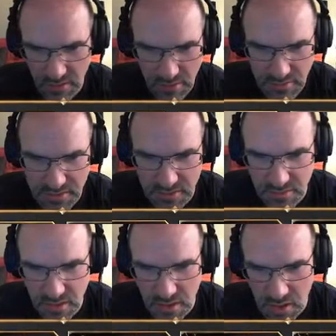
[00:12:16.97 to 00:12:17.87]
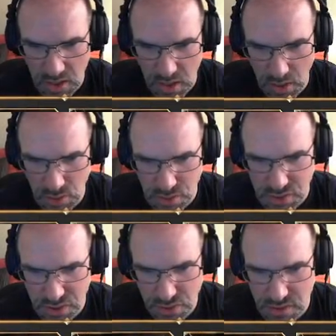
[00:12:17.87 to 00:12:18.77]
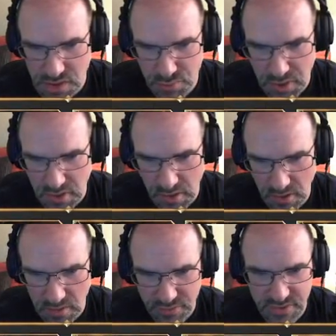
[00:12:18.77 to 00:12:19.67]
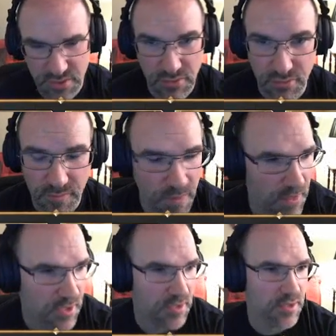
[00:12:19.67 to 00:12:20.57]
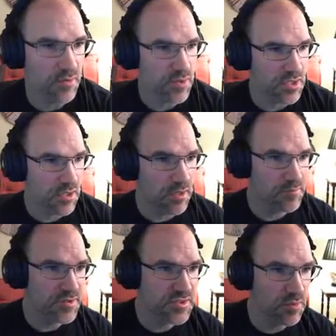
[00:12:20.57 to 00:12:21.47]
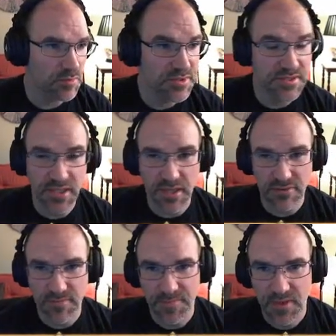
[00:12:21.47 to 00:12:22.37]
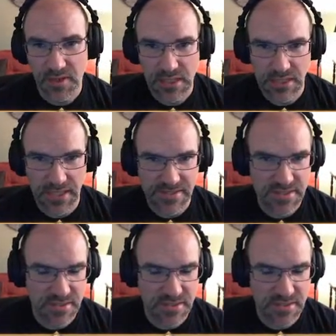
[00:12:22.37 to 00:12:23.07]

looks good. Looks good to me there. So, we accomplished what we set out last